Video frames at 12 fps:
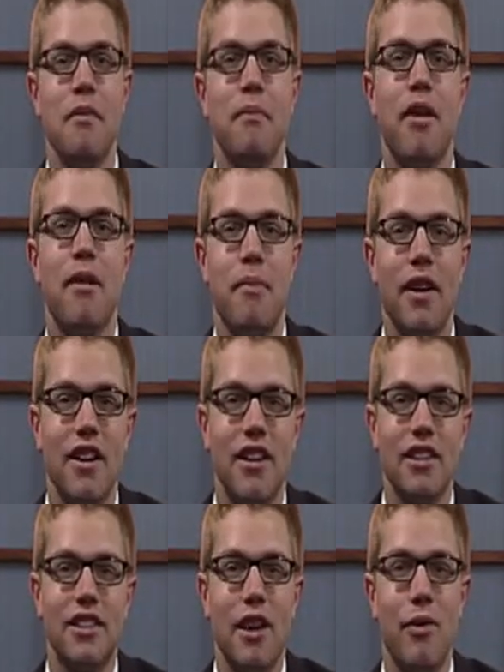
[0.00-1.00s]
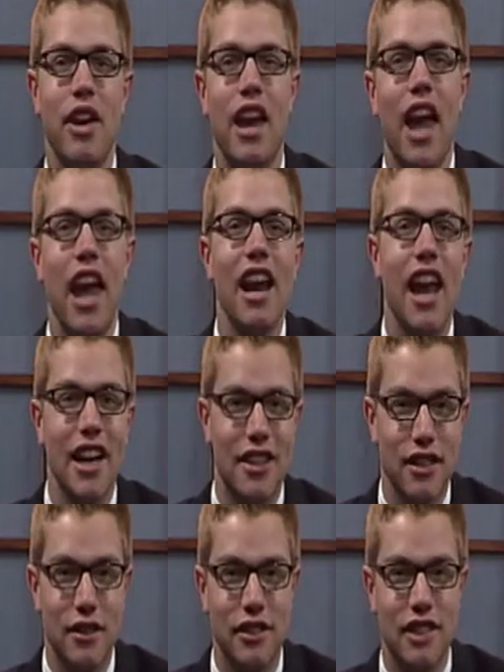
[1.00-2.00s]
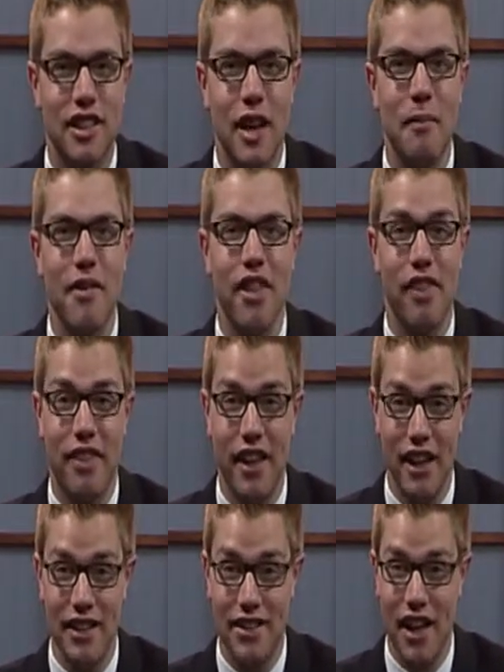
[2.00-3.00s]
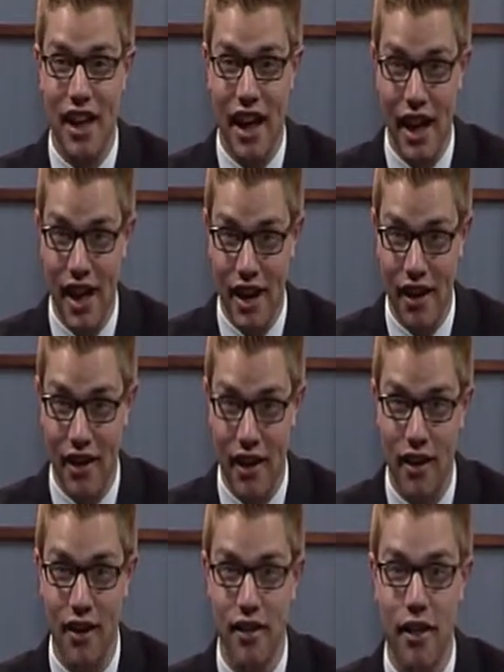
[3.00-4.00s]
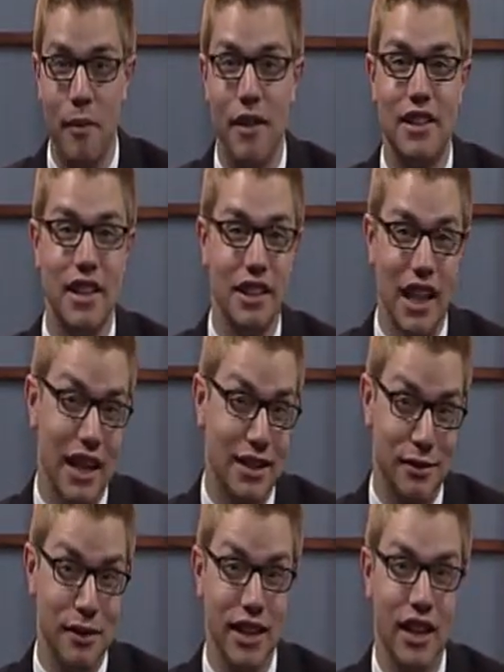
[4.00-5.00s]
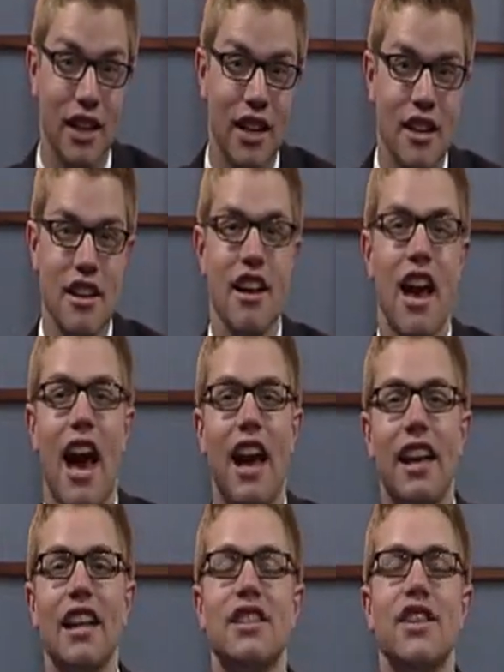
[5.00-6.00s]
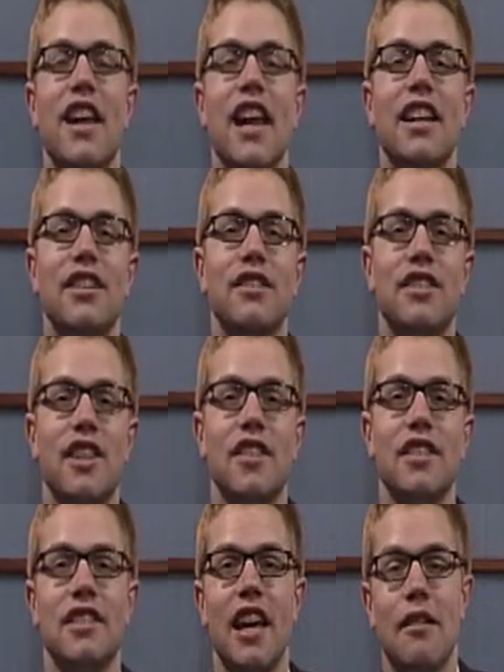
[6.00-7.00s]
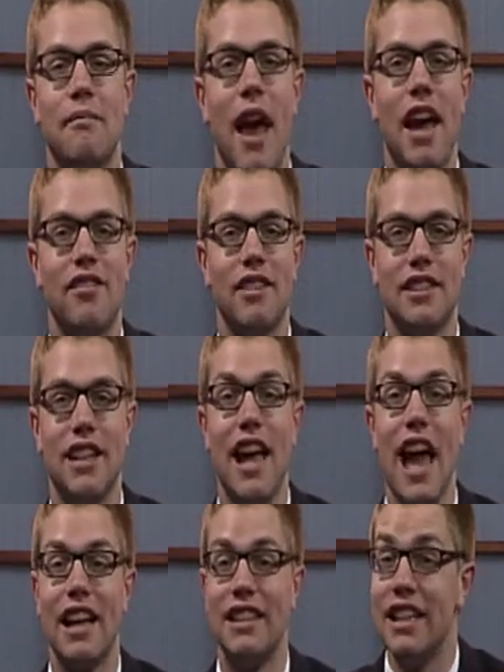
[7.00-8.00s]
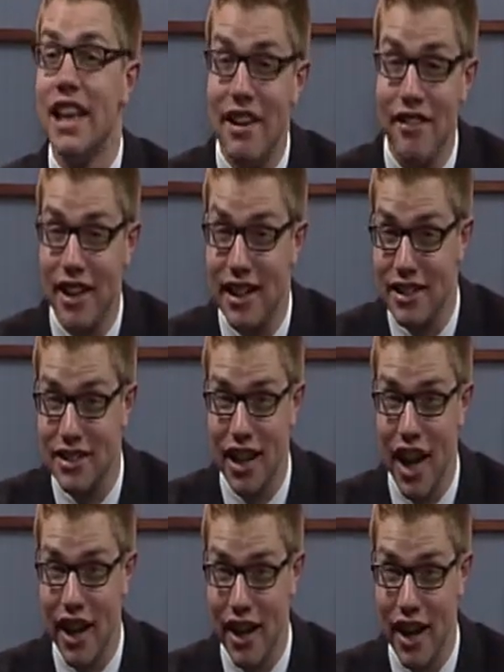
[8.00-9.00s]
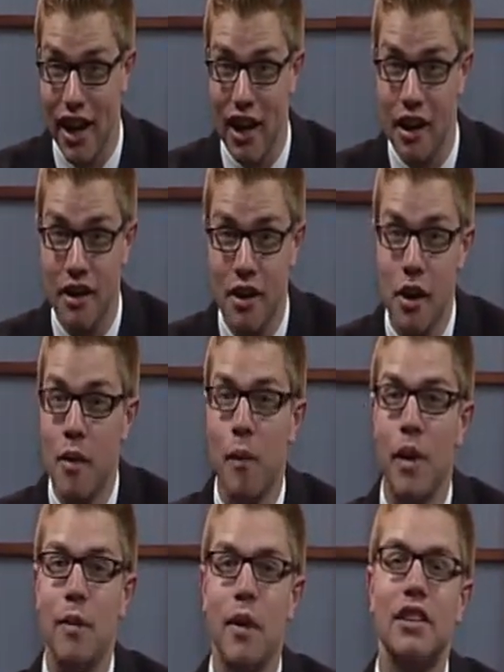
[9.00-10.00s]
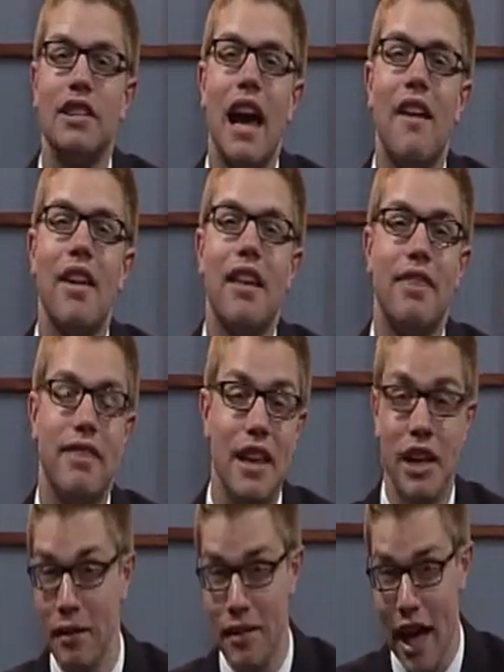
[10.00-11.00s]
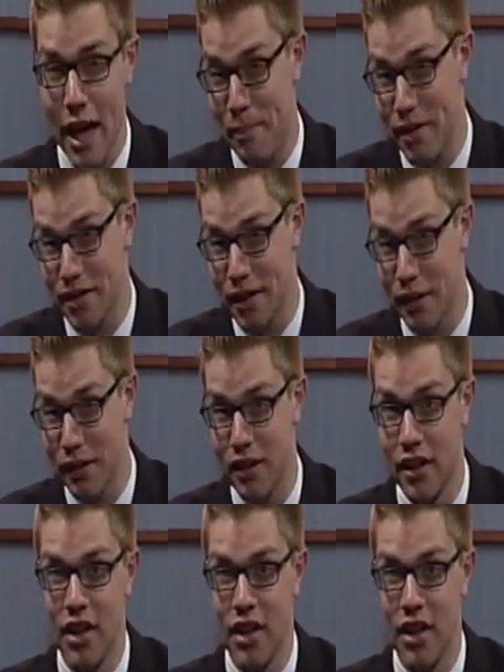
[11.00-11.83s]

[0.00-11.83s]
but it appears that we cannot do some of the things on air that we did last week. I guess you can't do certain St. Patrick's Day activities on air when you want to have a themed episode.